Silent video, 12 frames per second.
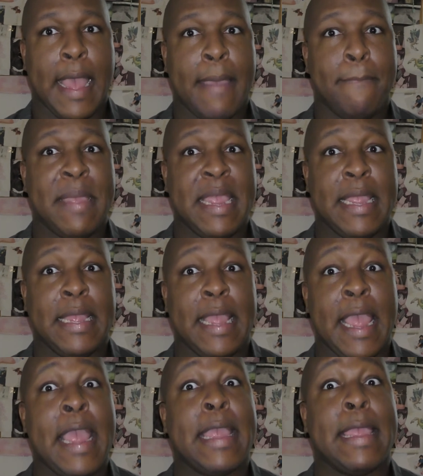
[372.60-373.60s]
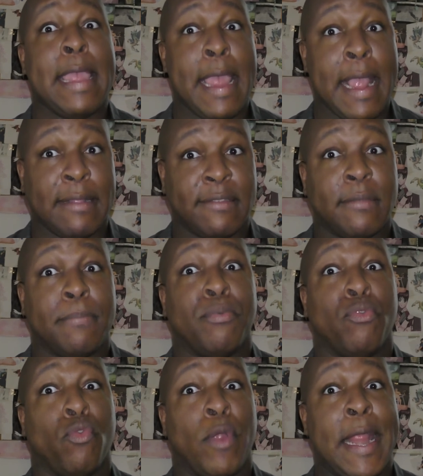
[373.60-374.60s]
I mean, it gets
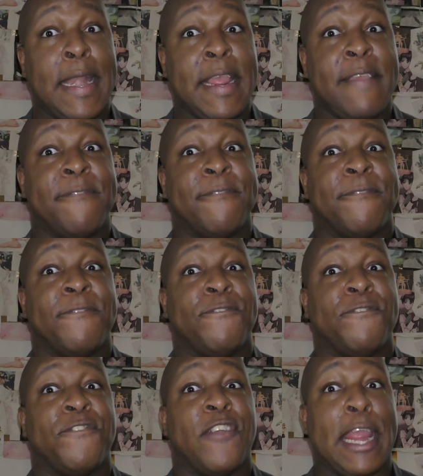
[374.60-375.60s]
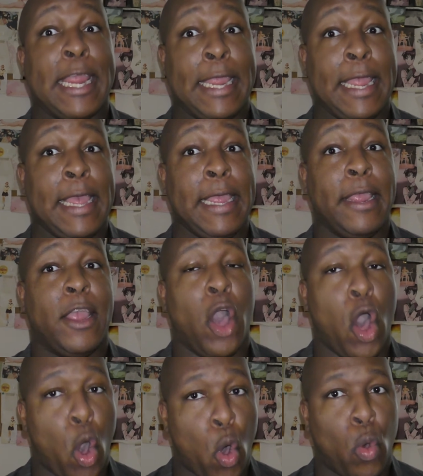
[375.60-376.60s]
pretty freaking
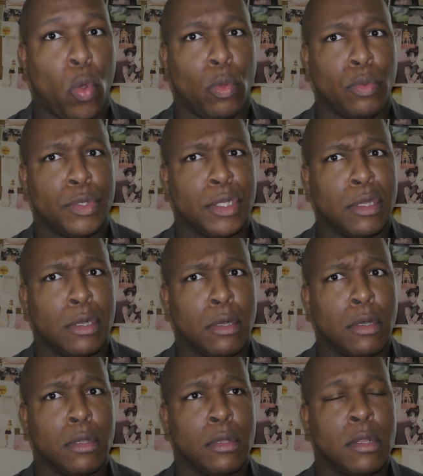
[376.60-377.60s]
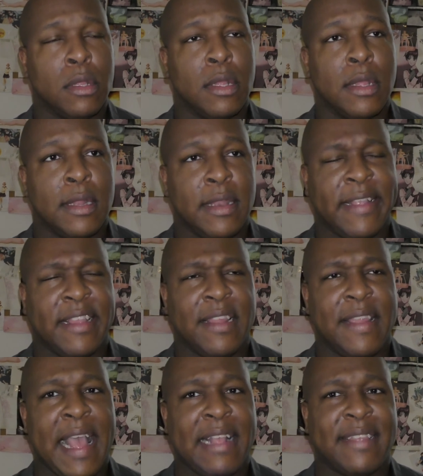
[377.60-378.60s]
cold. Like the
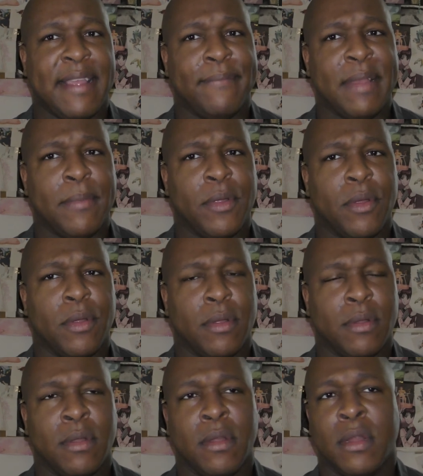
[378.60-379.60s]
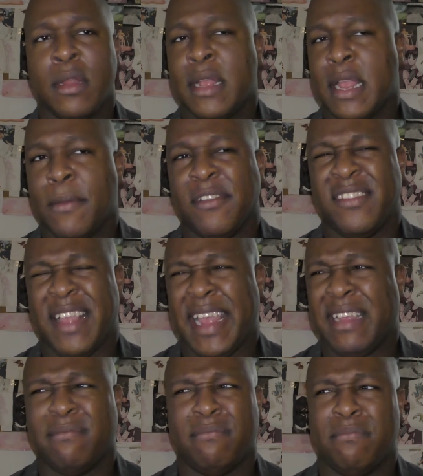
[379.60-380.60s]
last I remember, it was
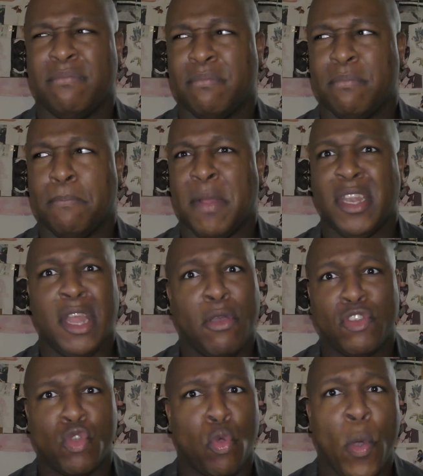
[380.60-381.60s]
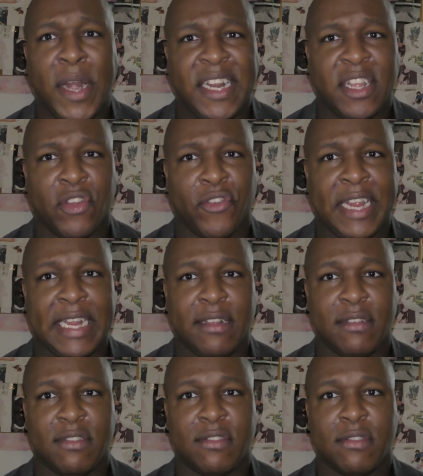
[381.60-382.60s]
like below 20
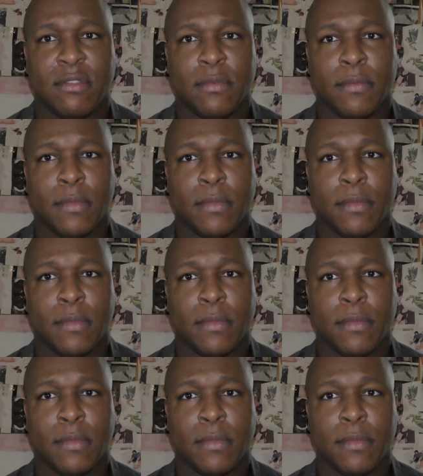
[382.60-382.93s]
degrees.